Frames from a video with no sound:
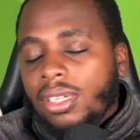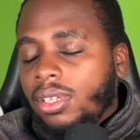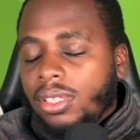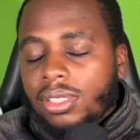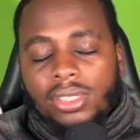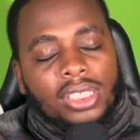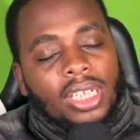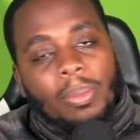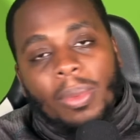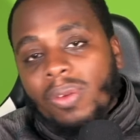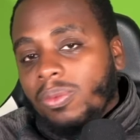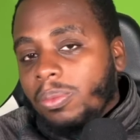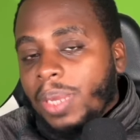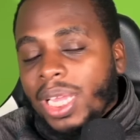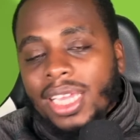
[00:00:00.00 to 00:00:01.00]
some of
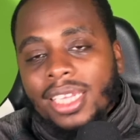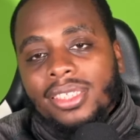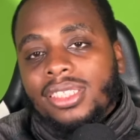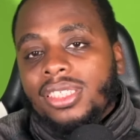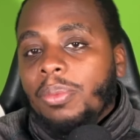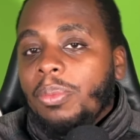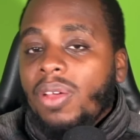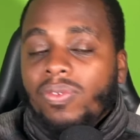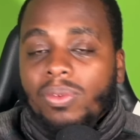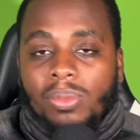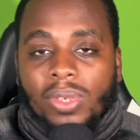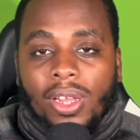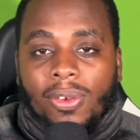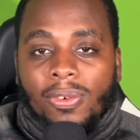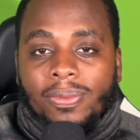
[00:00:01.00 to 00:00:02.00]
them hit, some of them
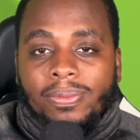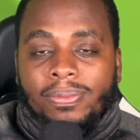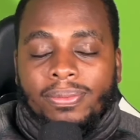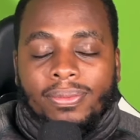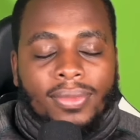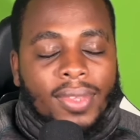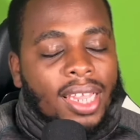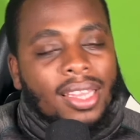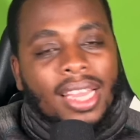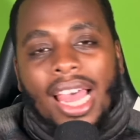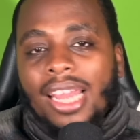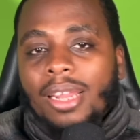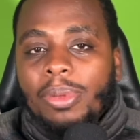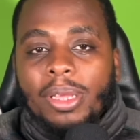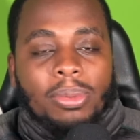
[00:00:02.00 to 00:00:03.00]
don't. A
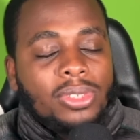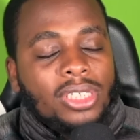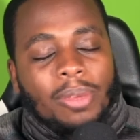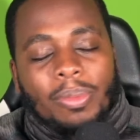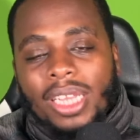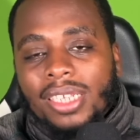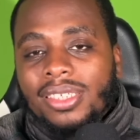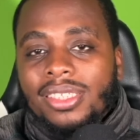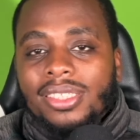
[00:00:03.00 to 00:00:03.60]
lot of people talking about the